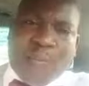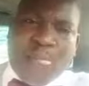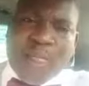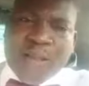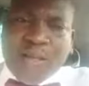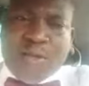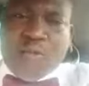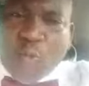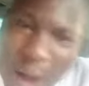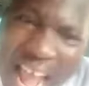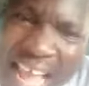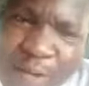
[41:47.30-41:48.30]
Kairiba say.
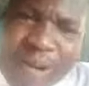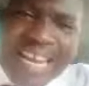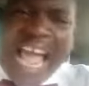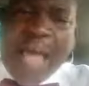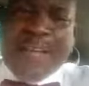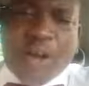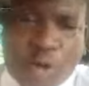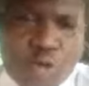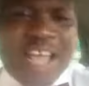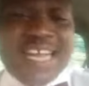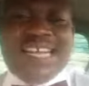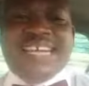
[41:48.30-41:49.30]
What are you waiting
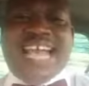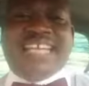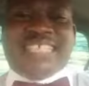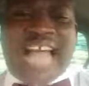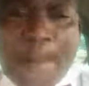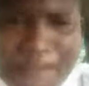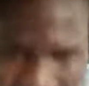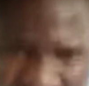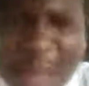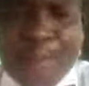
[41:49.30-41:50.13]
for? Why